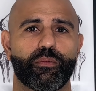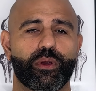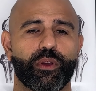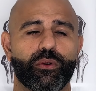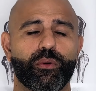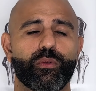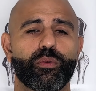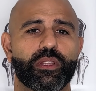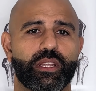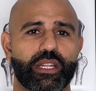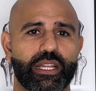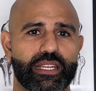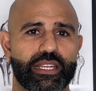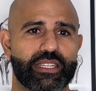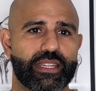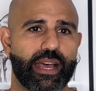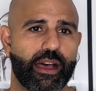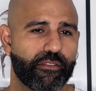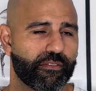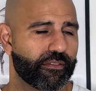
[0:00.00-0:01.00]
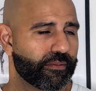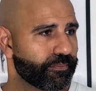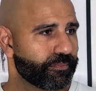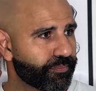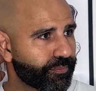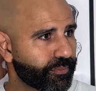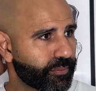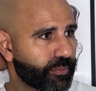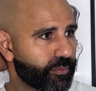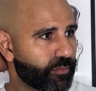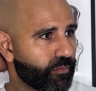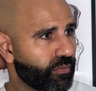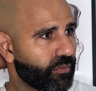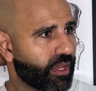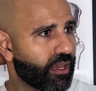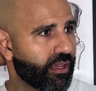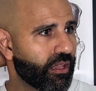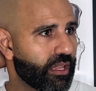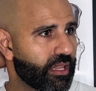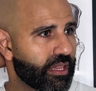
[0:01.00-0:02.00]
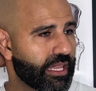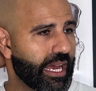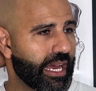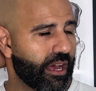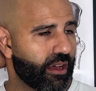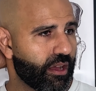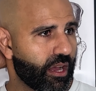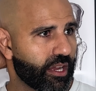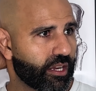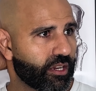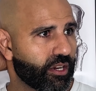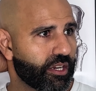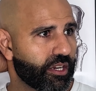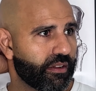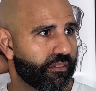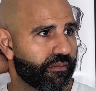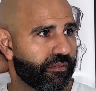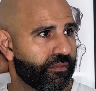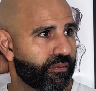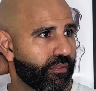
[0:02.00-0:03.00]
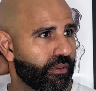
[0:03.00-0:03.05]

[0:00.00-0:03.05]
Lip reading: with all of this stuff that I kind of